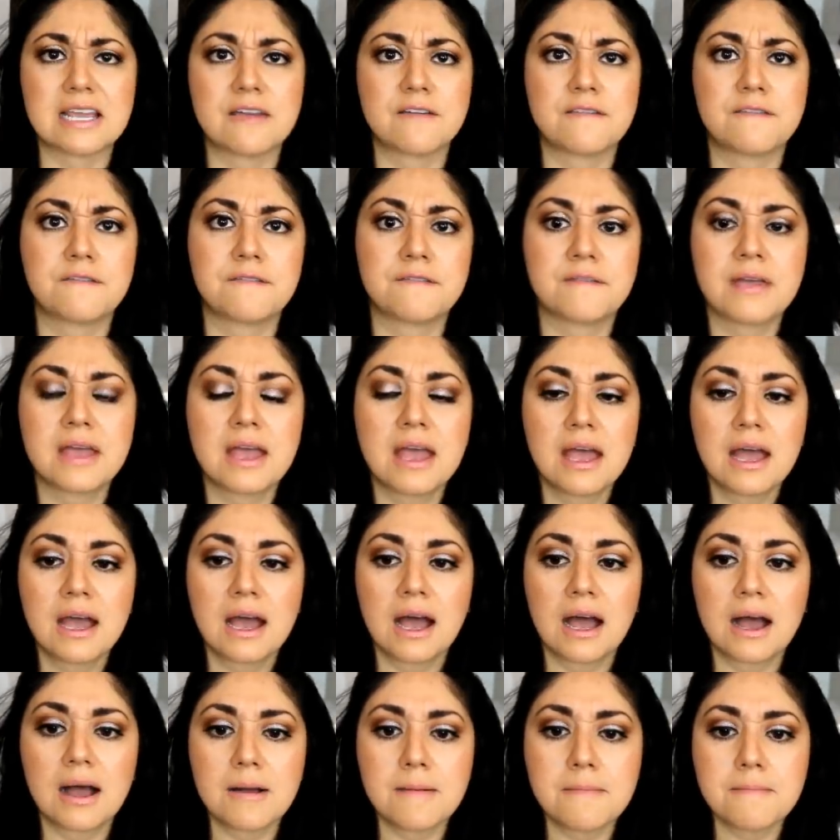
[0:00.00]
If
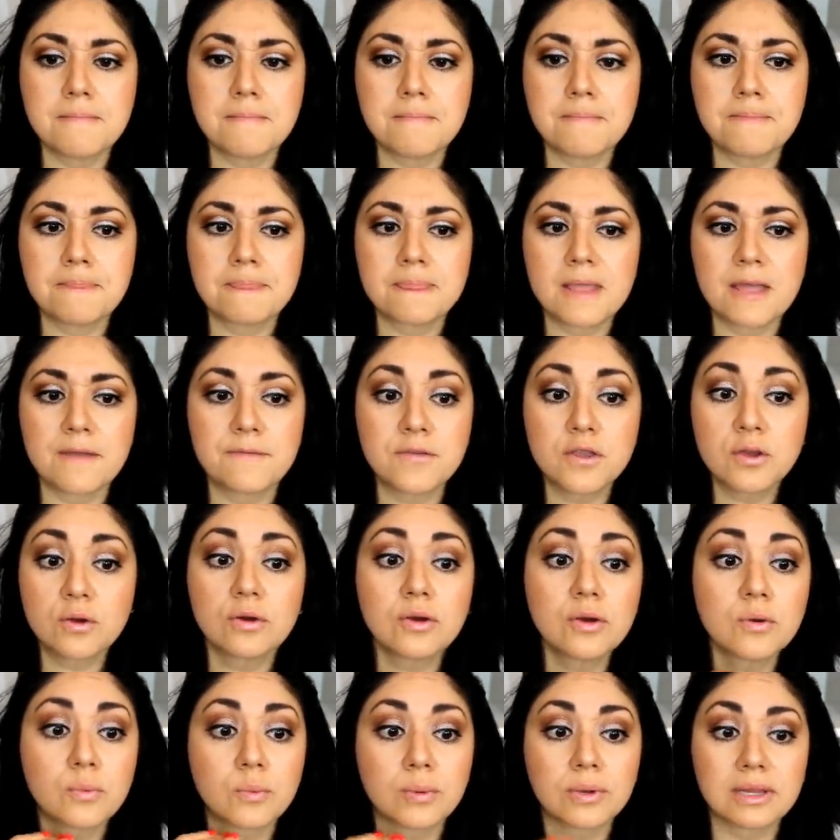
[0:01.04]
um, if
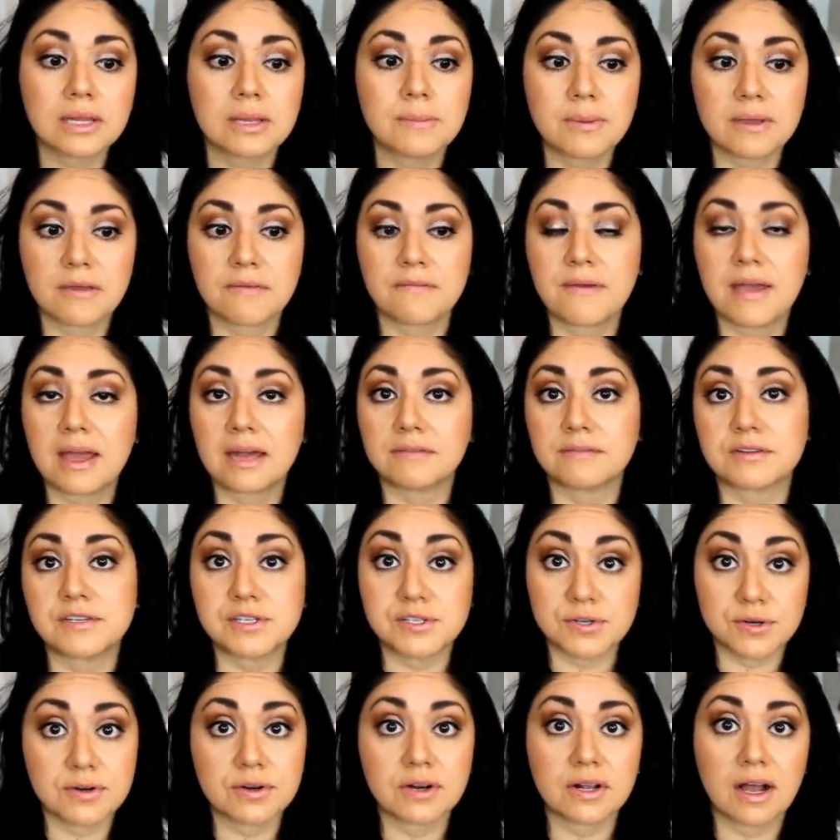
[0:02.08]
you're a really big fan of a
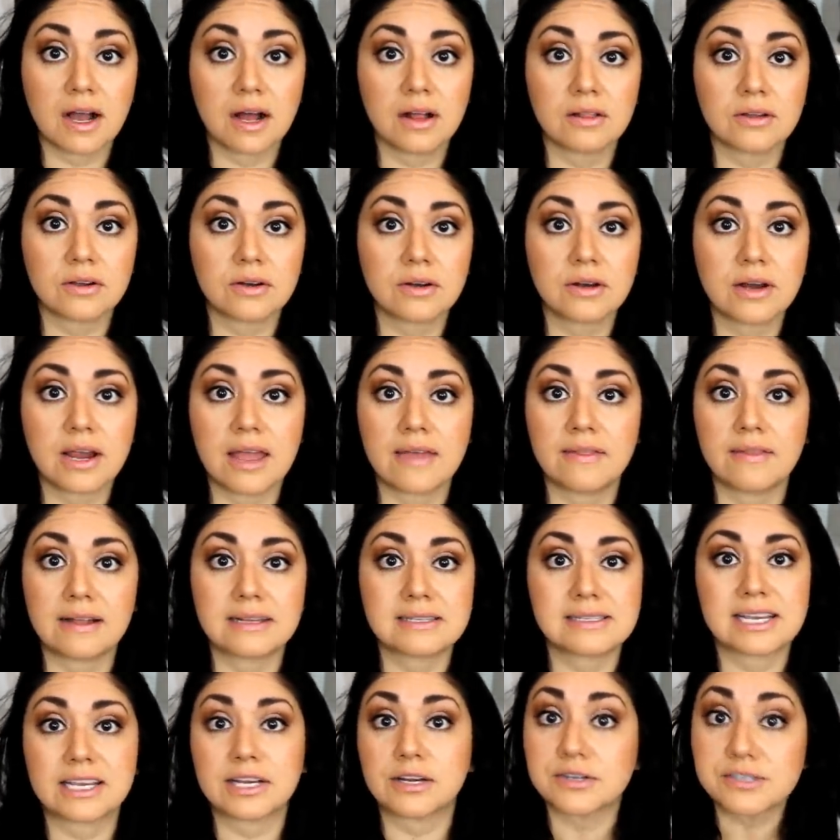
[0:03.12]
certain color and
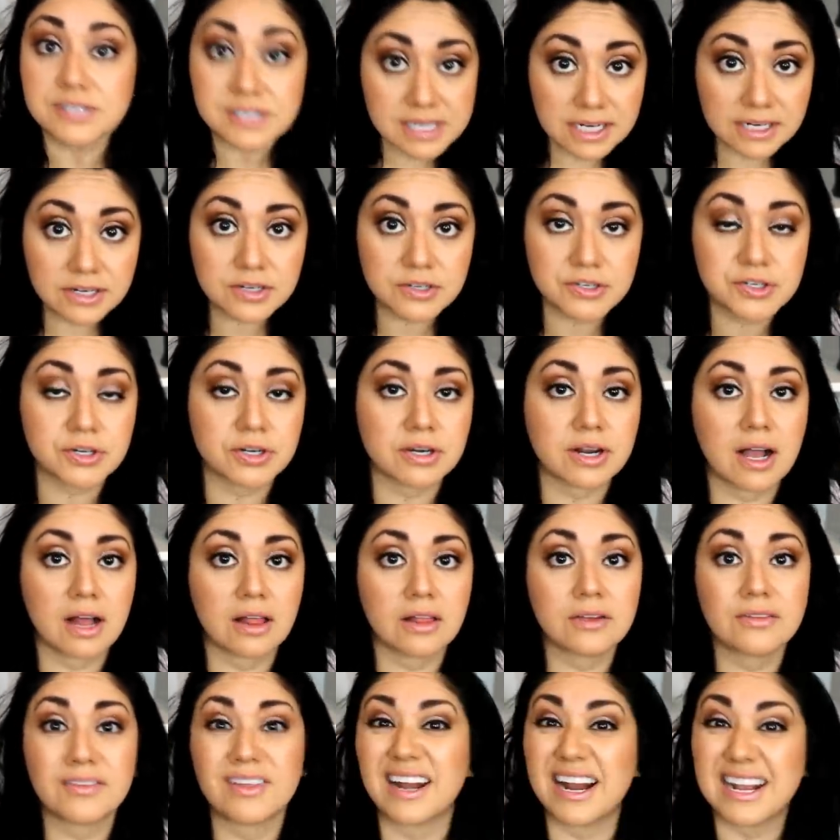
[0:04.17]
that's like your signature
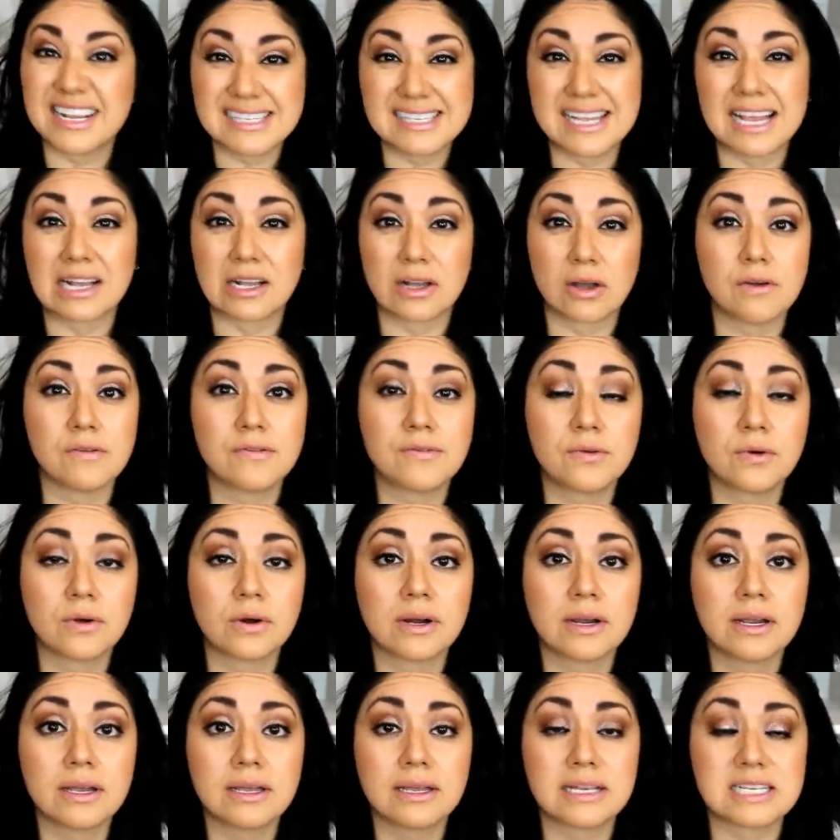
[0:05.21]
color, then I say go
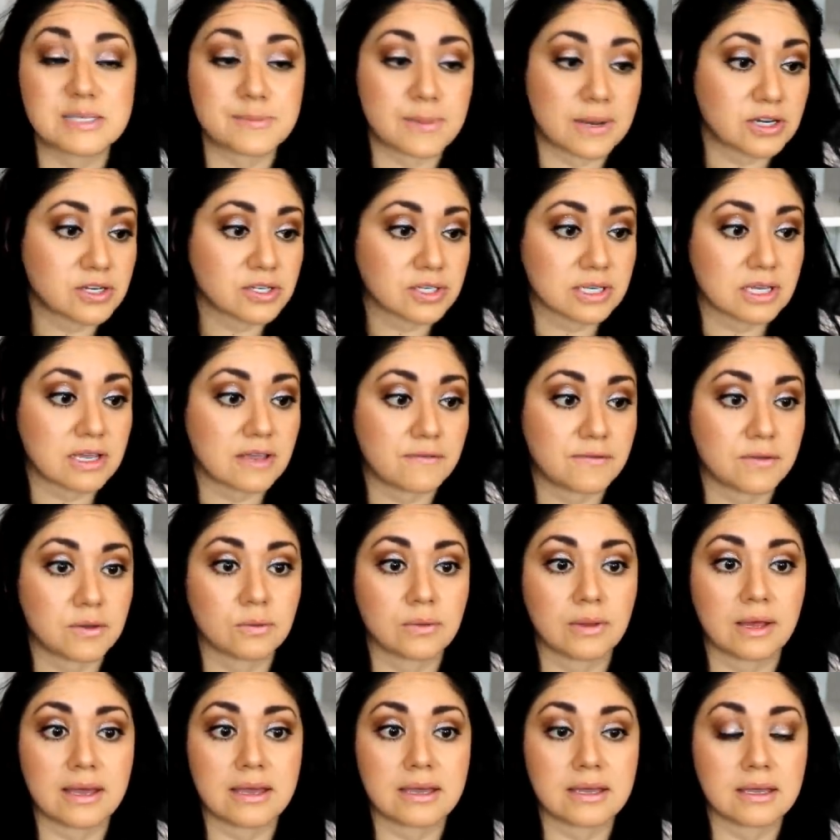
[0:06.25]
for it, especially if
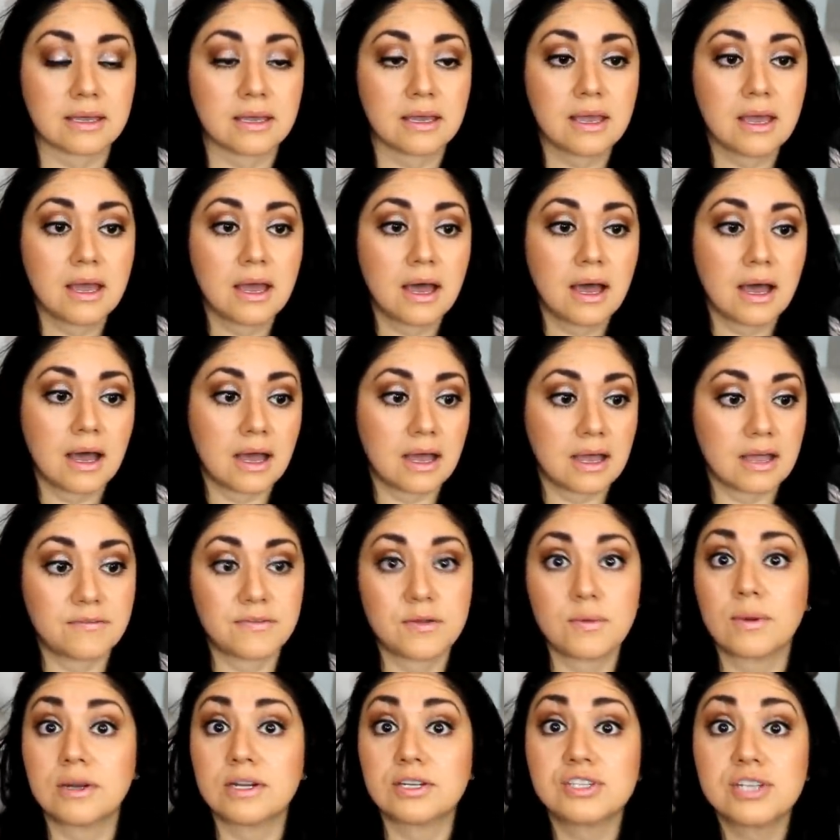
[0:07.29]
you like, uh,
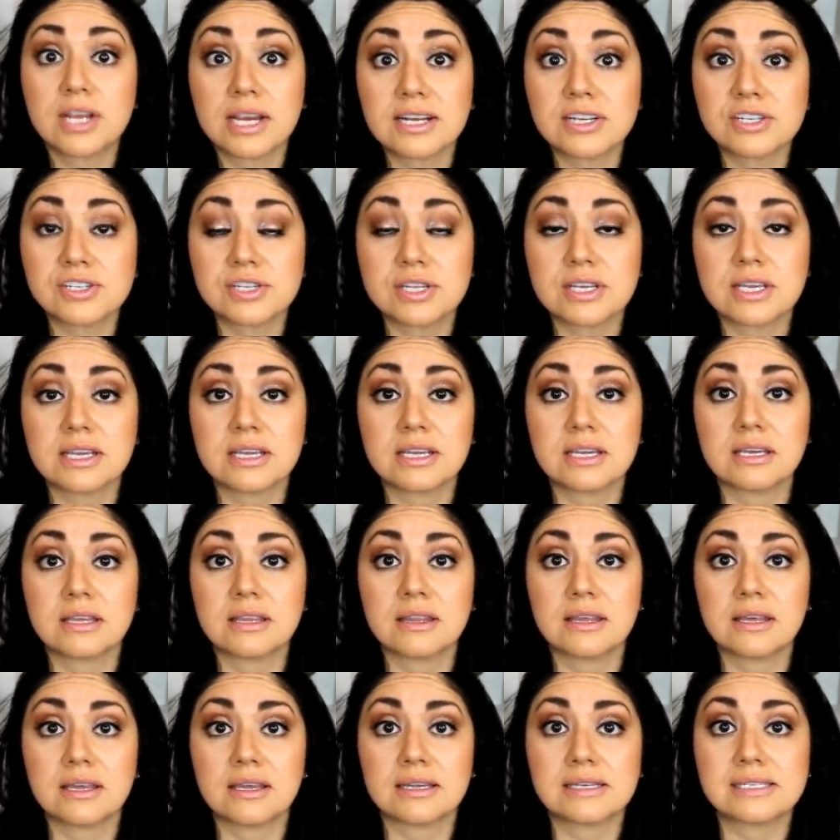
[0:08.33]
if you want to change the,
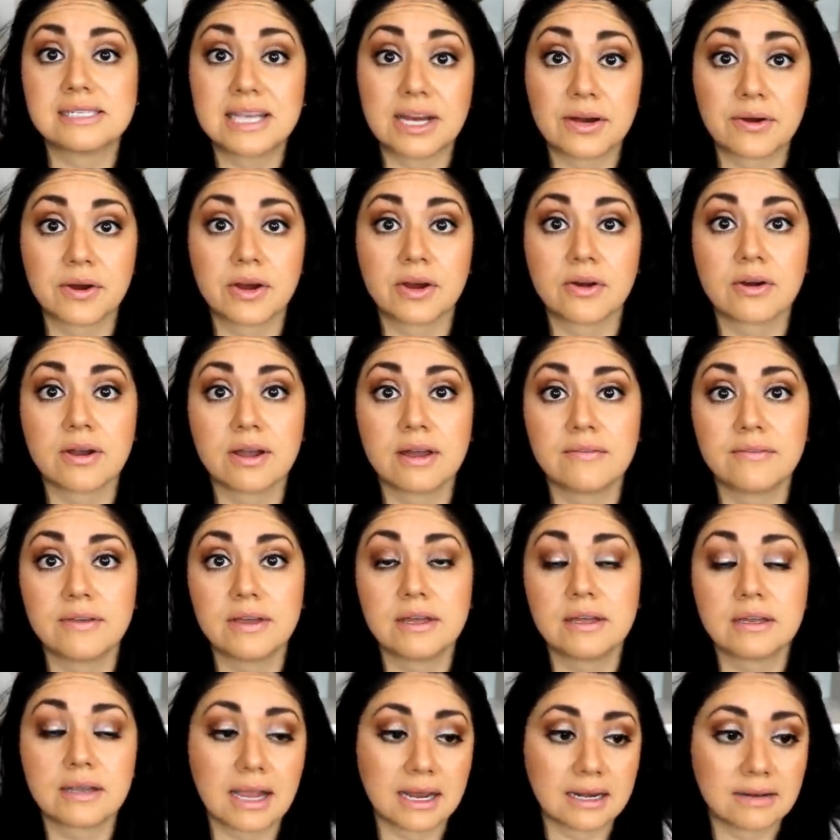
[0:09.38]
the interior of
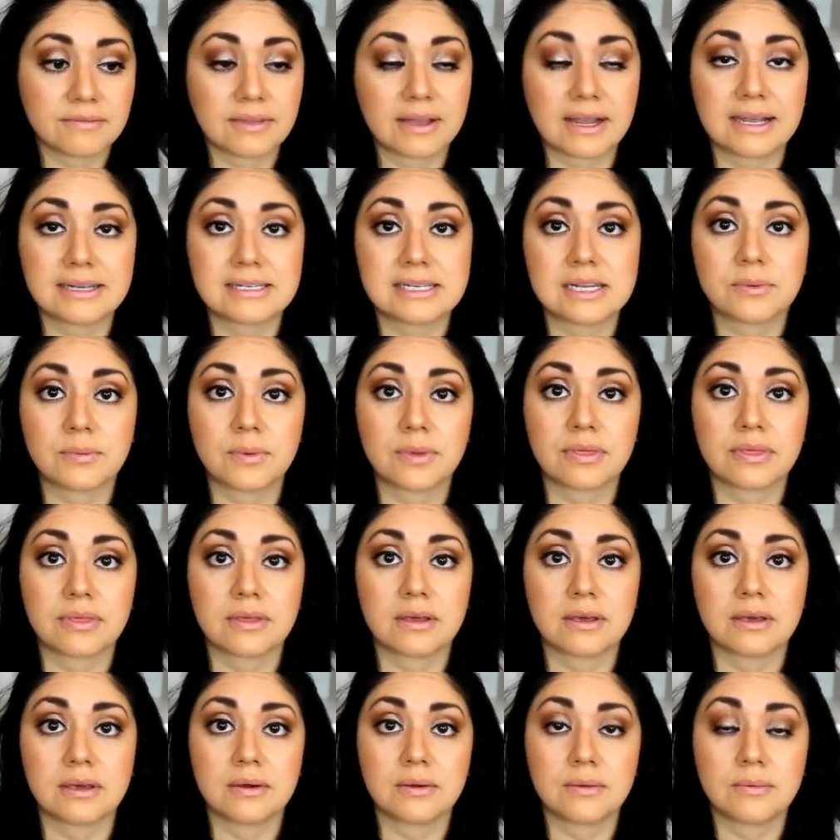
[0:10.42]
it, kind of like I did with,
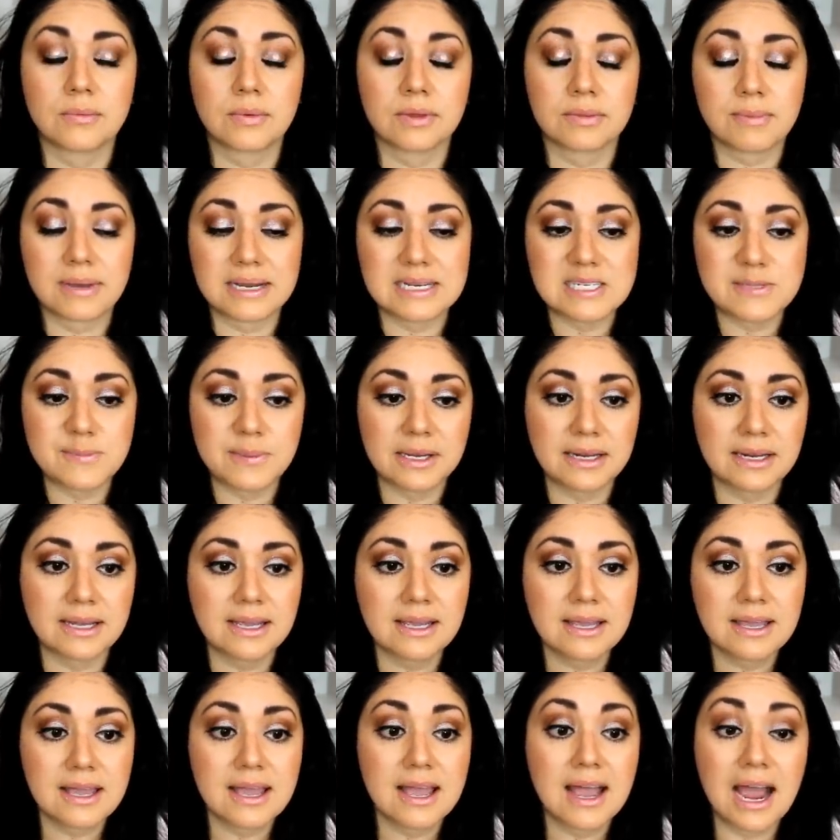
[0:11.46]
the, with my
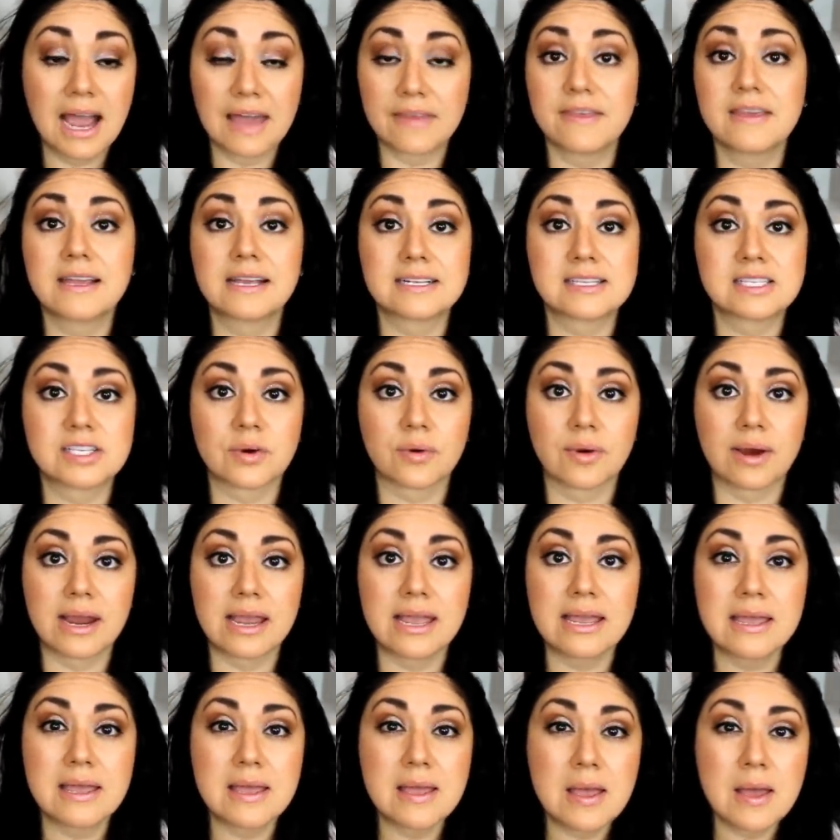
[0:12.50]
Speedy. I think it's
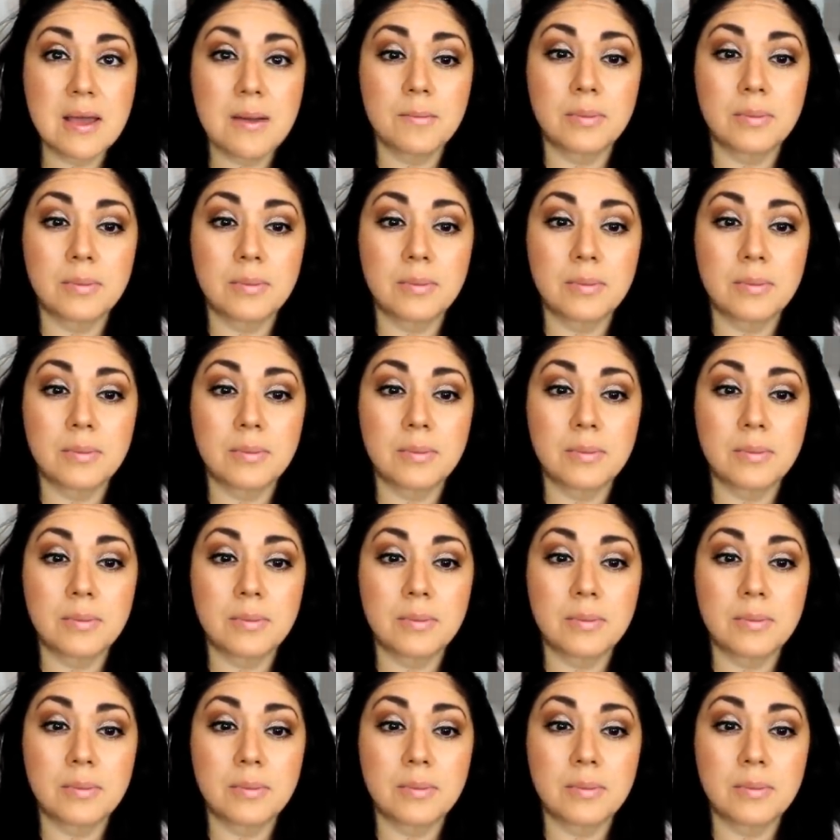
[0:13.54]
great.